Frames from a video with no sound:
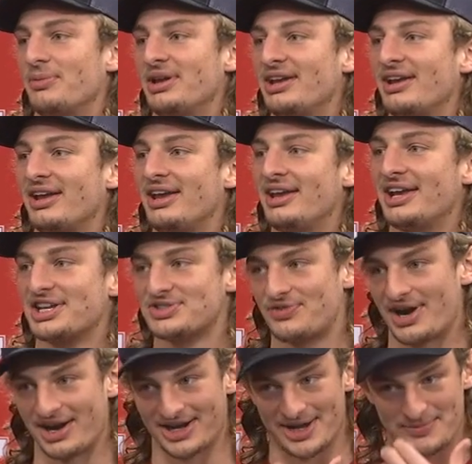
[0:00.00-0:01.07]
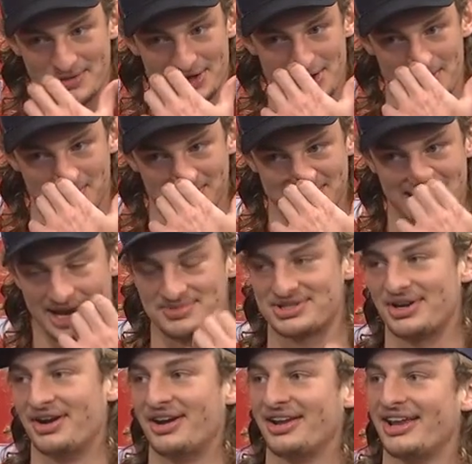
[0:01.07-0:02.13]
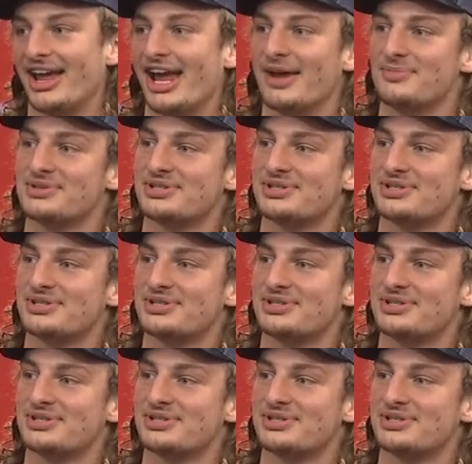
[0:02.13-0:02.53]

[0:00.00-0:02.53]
he gets fired up a couple of times during a game.